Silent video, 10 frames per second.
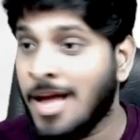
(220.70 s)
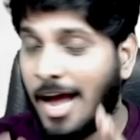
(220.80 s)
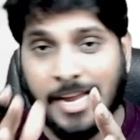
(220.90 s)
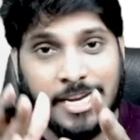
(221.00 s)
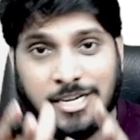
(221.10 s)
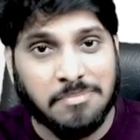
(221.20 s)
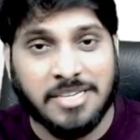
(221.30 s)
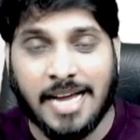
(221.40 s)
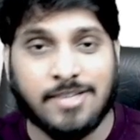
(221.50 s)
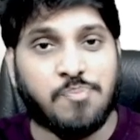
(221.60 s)
Income
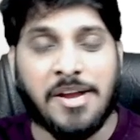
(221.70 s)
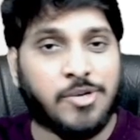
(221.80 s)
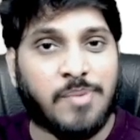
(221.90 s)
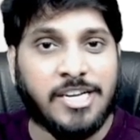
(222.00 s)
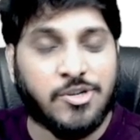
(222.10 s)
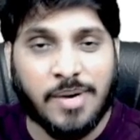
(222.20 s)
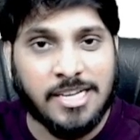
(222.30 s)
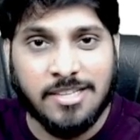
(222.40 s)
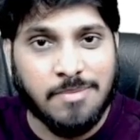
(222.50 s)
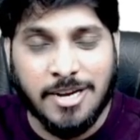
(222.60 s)
tax May
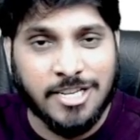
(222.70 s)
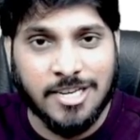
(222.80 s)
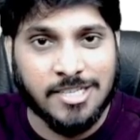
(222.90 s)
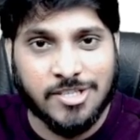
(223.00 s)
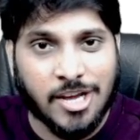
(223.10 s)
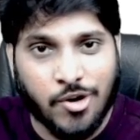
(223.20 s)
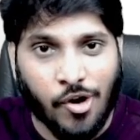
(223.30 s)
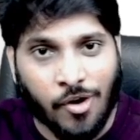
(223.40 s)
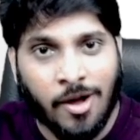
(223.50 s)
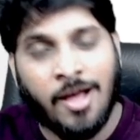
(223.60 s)
2023 material is there,
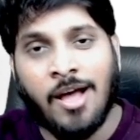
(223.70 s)
no?